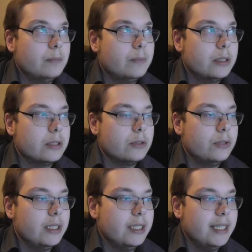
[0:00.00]
person
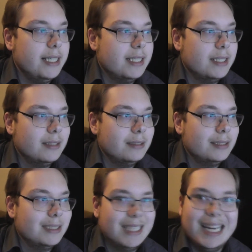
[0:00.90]
really need?
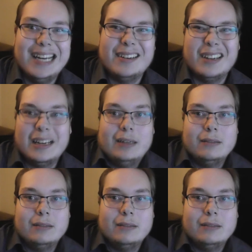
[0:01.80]
I don't know.